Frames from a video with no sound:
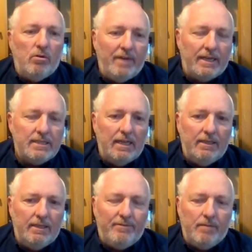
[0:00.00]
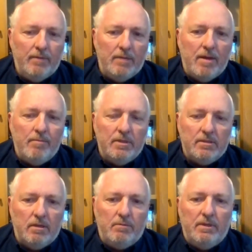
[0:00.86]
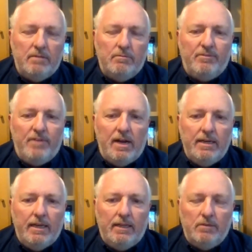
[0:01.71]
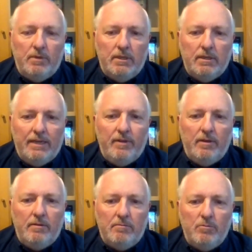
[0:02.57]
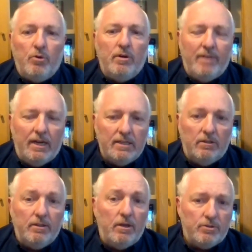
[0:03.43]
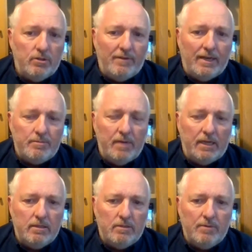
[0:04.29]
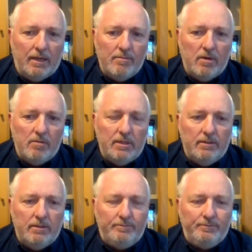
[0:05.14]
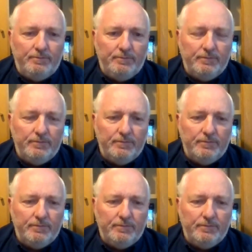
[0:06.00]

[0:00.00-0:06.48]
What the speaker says: extended family members. So we're finding that we're giving more advice on those sort of aspects as well at the moment.